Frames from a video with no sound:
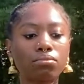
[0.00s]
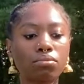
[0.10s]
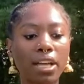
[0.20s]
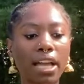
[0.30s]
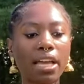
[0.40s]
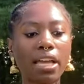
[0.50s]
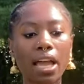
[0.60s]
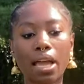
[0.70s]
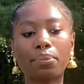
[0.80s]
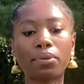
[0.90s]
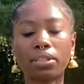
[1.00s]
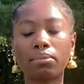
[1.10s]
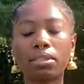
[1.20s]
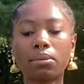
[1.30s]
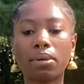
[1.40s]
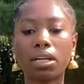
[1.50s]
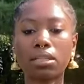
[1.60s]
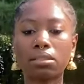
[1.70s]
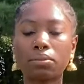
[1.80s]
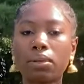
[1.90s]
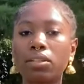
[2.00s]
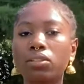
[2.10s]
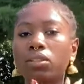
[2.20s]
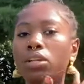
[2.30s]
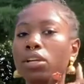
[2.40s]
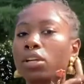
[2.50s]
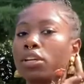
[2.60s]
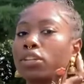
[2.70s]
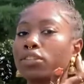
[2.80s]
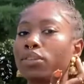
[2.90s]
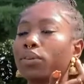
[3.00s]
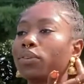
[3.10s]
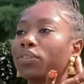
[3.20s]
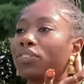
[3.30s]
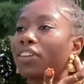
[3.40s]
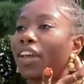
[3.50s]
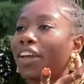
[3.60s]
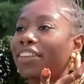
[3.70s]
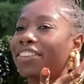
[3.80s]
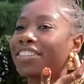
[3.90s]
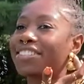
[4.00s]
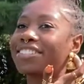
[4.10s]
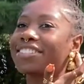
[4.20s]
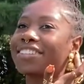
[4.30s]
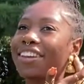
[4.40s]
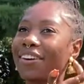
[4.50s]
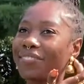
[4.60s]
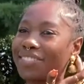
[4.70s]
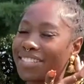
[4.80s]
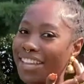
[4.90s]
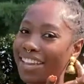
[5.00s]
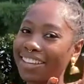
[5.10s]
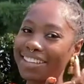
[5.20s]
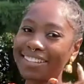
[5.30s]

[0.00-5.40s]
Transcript: I put them in the pot as well. So yeah, this is the update.